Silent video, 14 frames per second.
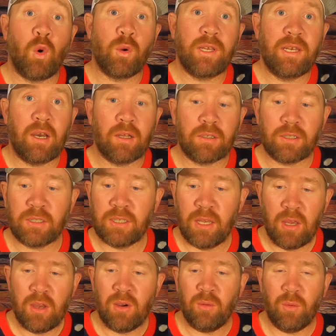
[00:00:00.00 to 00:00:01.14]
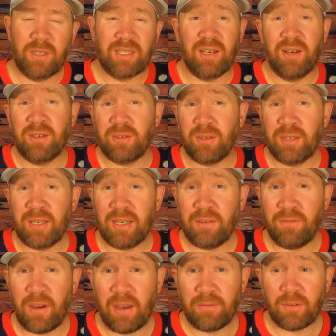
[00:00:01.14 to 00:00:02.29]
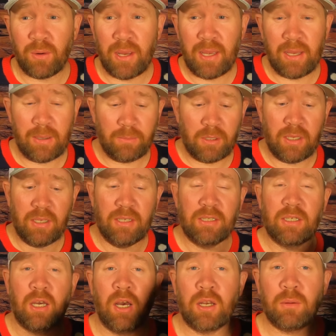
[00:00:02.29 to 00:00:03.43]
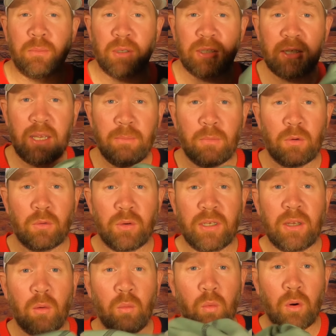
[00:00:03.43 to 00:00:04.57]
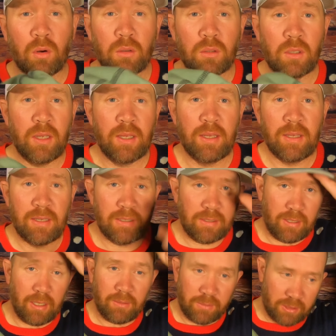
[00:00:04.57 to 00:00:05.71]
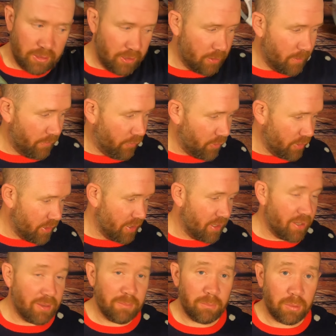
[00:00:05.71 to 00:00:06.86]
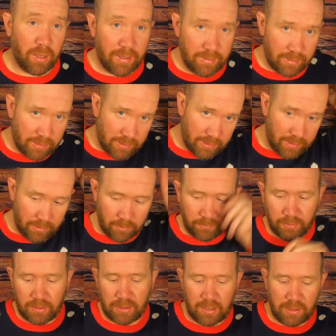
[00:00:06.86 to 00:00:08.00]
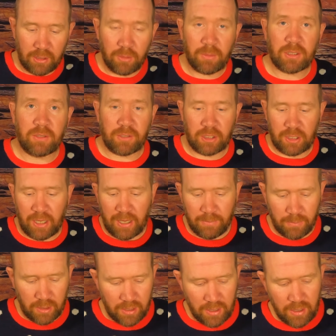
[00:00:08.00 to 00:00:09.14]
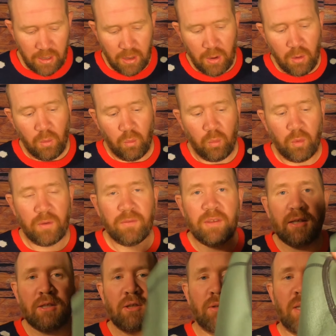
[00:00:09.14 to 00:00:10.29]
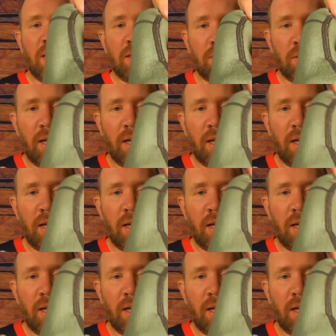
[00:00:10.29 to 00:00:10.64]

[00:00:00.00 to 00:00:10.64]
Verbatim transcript: $40, weighs 195 grams, is 100% merino wool. Uh, excuse me for the blindness there, hopefully it's not too much of a shine, but with this you take the